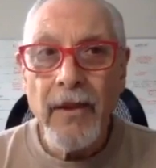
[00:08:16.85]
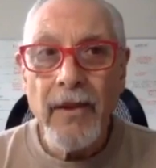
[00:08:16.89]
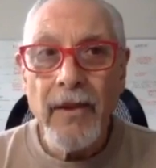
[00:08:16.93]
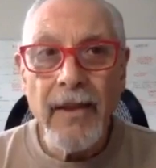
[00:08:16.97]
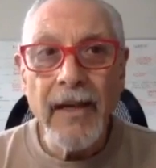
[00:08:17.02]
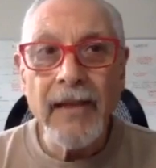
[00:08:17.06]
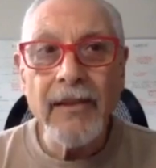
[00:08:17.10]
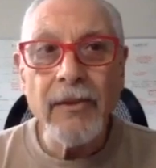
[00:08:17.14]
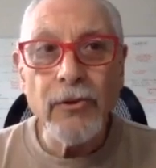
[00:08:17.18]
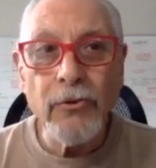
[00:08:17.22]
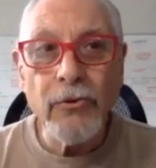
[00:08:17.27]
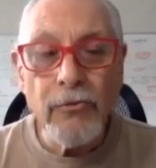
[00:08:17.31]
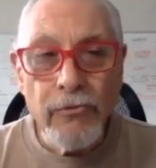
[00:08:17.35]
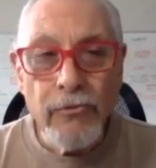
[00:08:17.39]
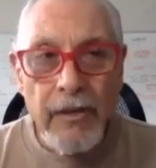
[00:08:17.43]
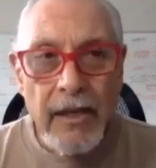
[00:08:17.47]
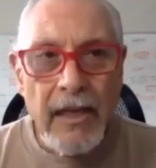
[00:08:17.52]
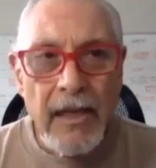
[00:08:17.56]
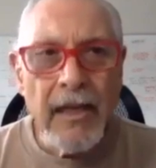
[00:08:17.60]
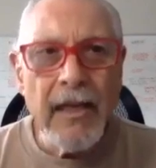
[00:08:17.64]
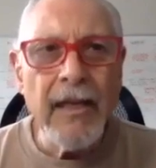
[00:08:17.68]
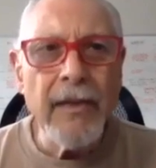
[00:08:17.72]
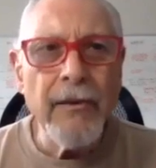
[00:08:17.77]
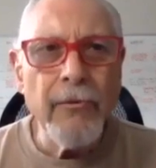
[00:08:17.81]
That's
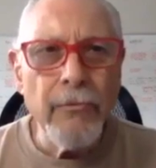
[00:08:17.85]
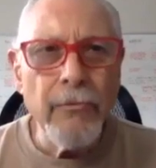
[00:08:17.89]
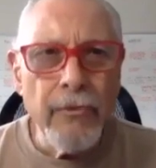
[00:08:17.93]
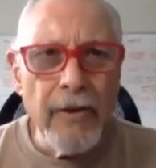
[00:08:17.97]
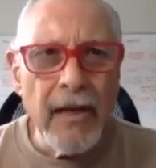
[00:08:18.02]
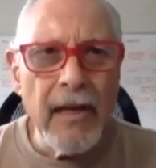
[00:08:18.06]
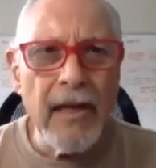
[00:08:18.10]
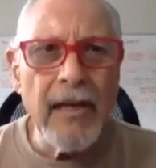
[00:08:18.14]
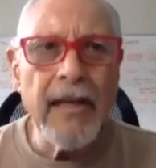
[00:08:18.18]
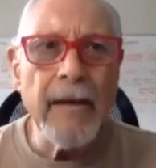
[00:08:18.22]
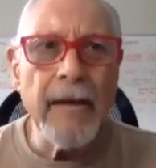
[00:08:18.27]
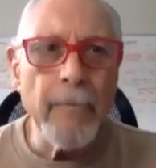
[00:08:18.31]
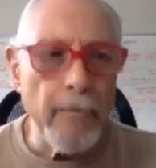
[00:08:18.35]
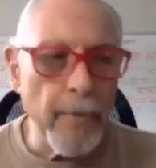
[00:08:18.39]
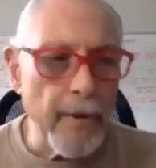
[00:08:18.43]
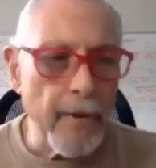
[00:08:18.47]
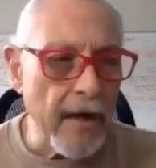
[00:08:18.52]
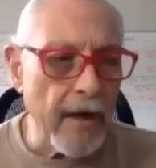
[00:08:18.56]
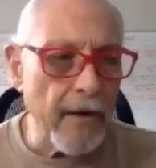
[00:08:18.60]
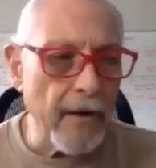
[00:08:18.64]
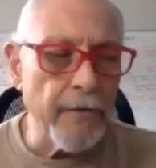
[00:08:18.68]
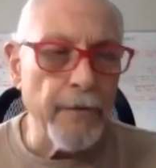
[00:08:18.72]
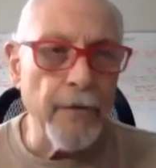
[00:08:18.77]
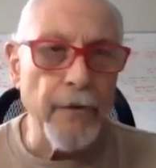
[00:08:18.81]
really, really
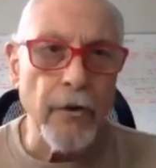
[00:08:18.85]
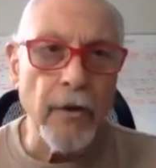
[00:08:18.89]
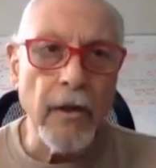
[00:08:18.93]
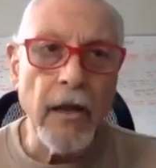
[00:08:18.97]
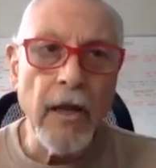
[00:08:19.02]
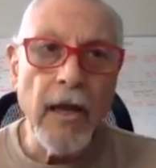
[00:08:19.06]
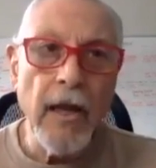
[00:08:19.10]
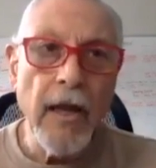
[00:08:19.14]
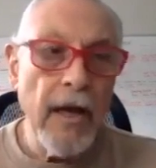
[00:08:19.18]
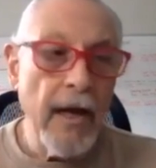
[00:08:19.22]
impactful.